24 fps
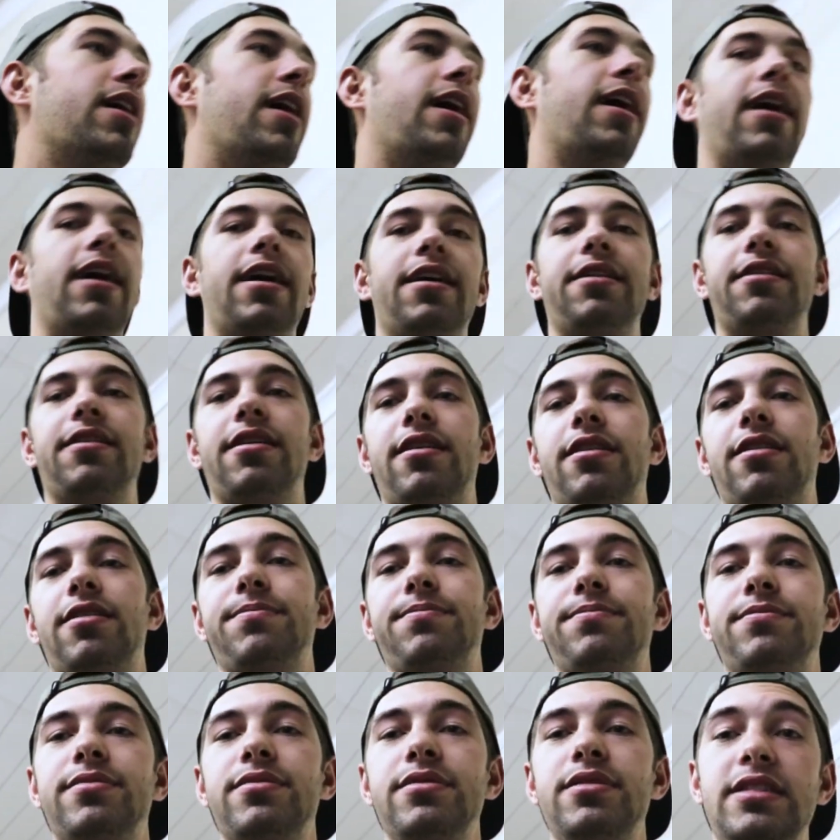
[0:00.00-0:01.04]
And
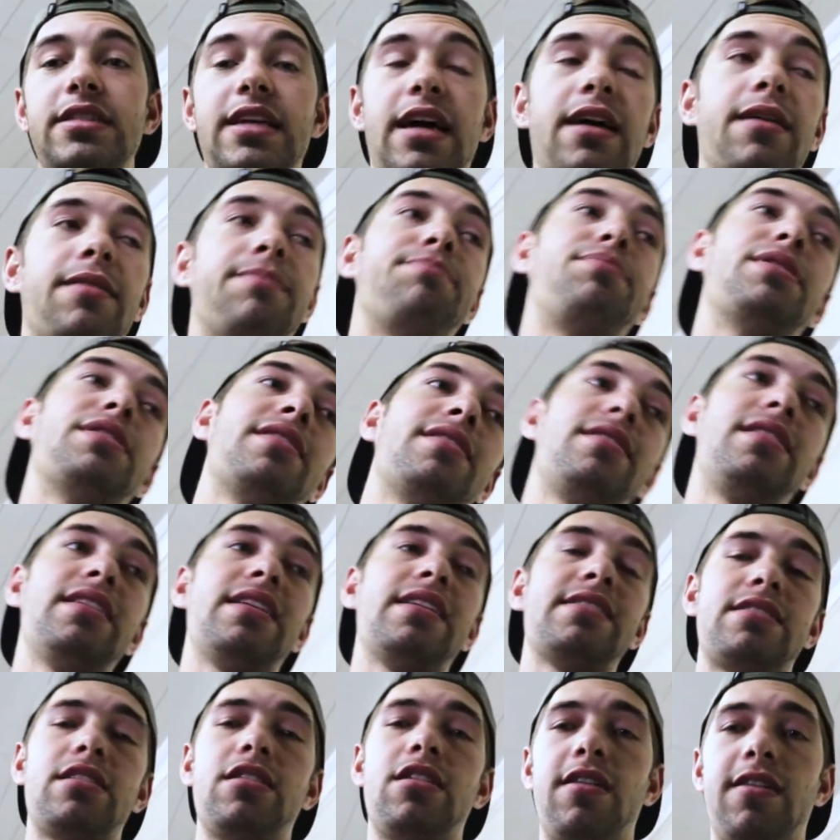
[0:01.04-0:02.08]
um, yeah, but the thing
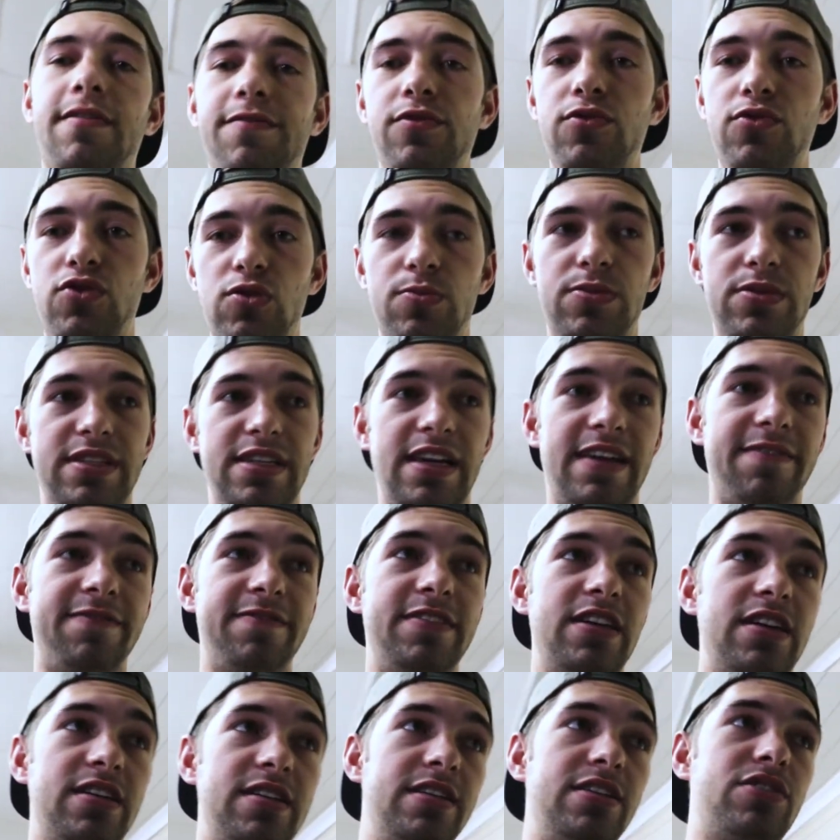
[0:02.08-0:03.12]
is a lot of YouTubers have
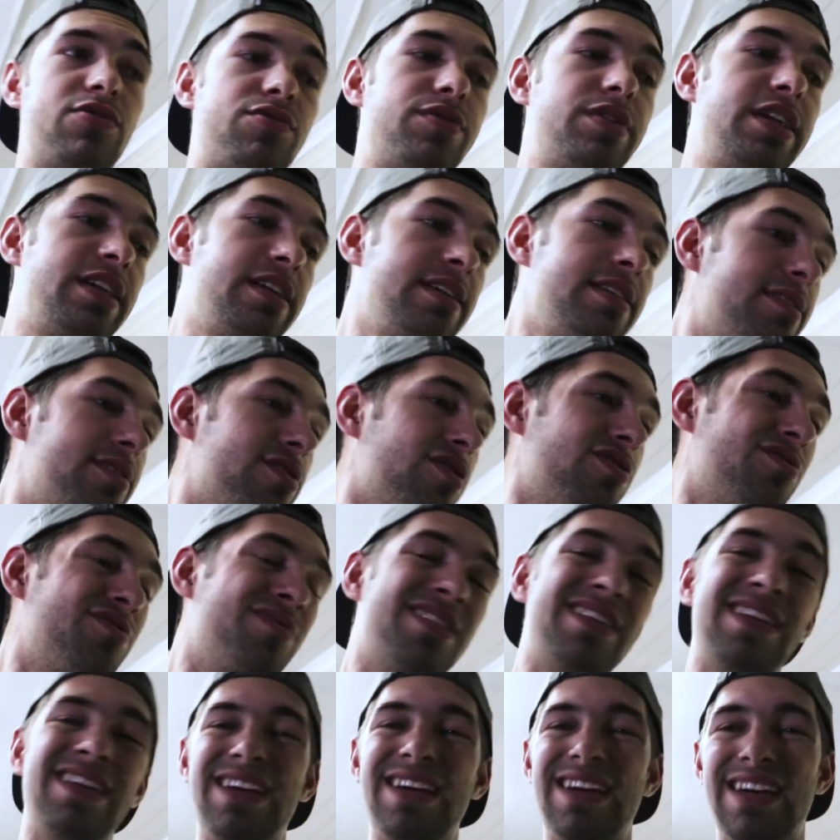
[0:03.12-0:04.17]
done it already. So
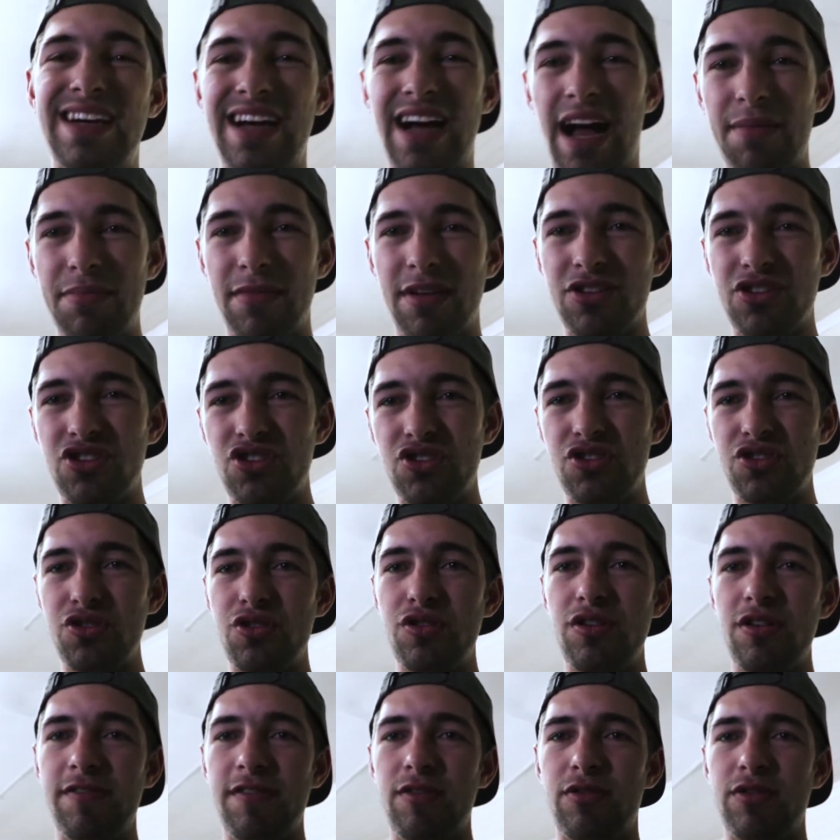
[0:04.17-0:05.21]
I'm not
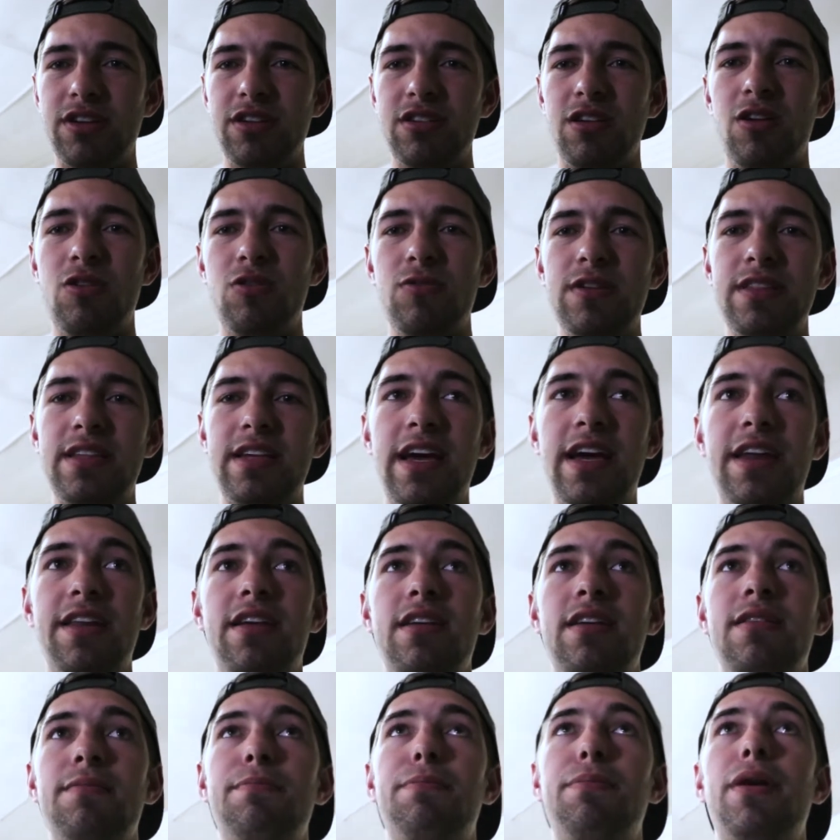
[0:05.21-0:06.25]
sure if I want to go with that,
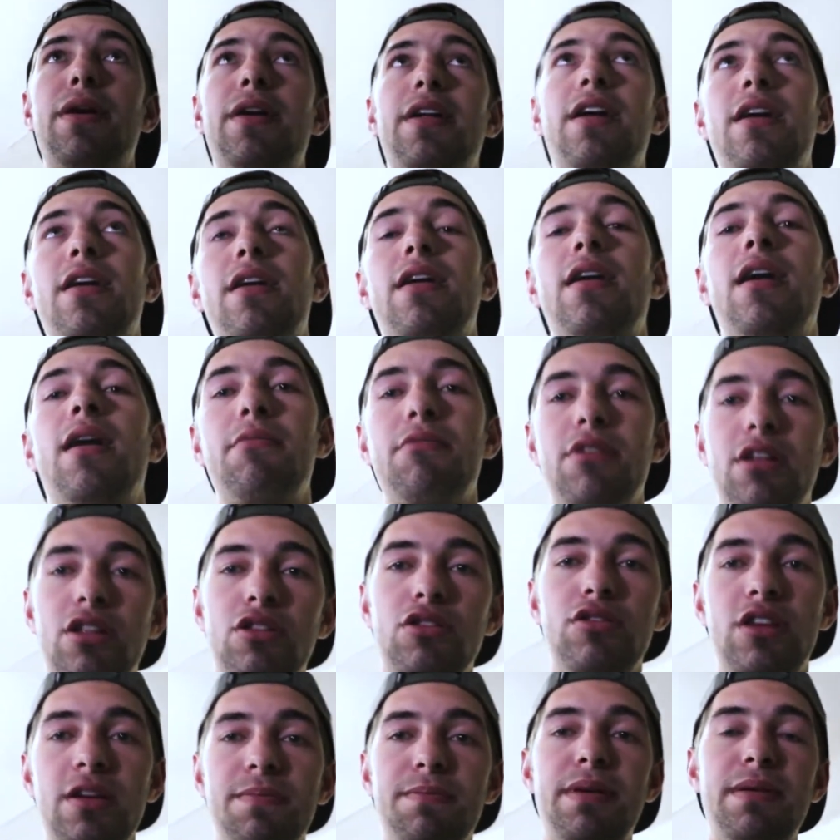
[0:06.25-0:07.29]
but uh, I'm going to
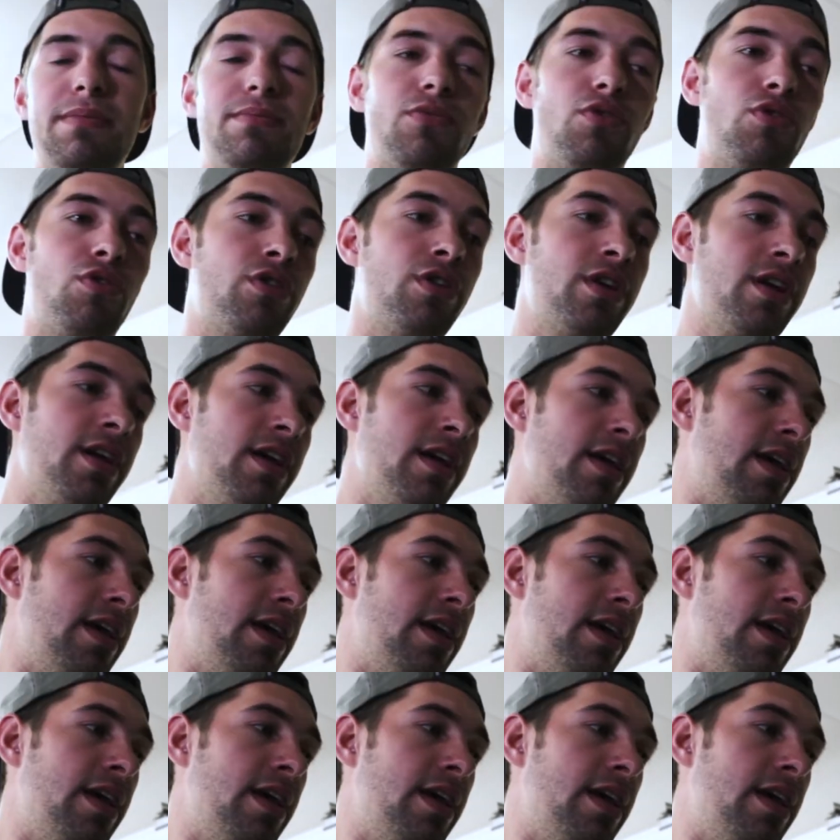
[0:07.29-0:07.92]
look a bit more.